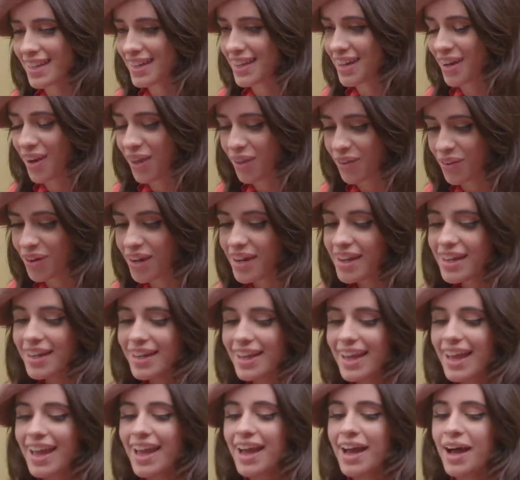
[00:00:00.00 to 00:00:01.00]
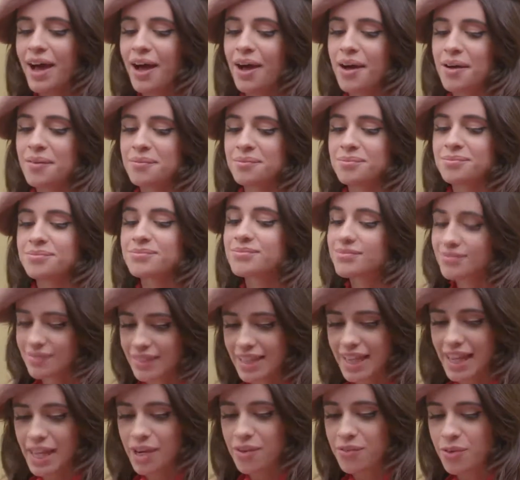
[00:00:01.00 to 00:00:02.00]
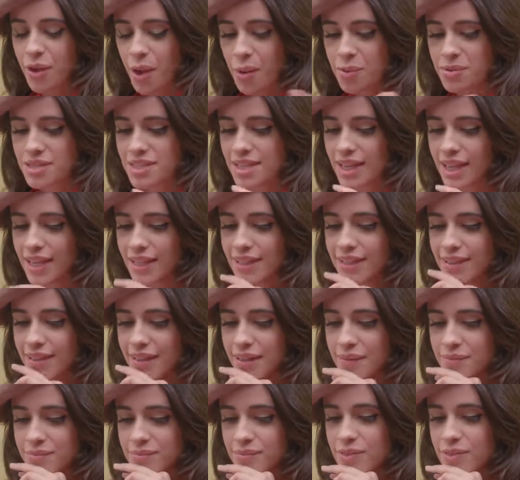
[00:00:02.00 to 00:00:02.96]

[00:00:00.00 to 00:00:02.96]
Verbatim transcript: in another um, interview, I was like, um,